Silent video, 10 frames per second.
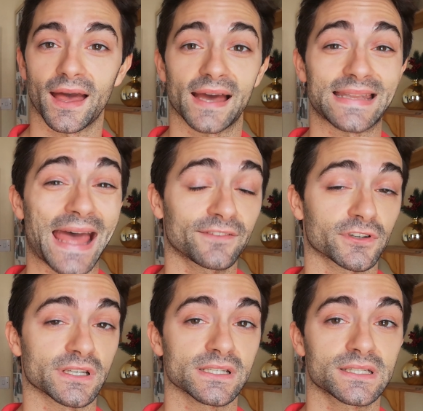An
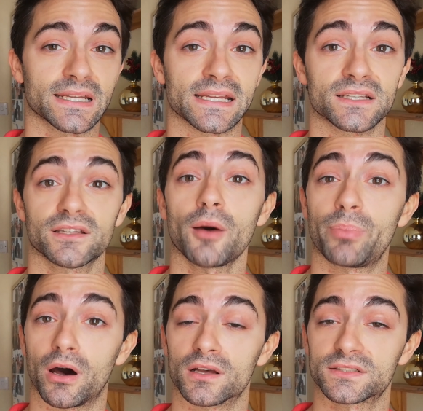advocate is a
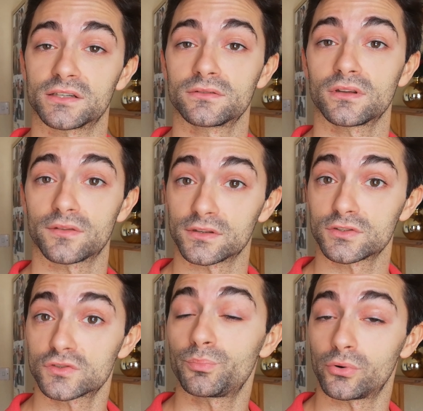person that
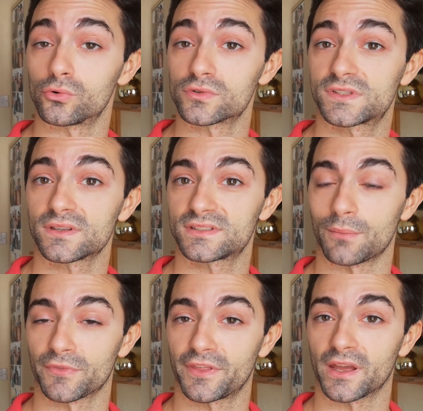supports
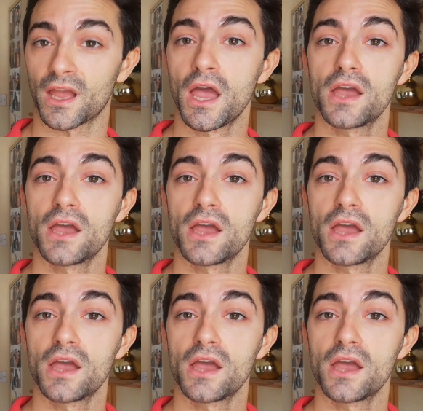something,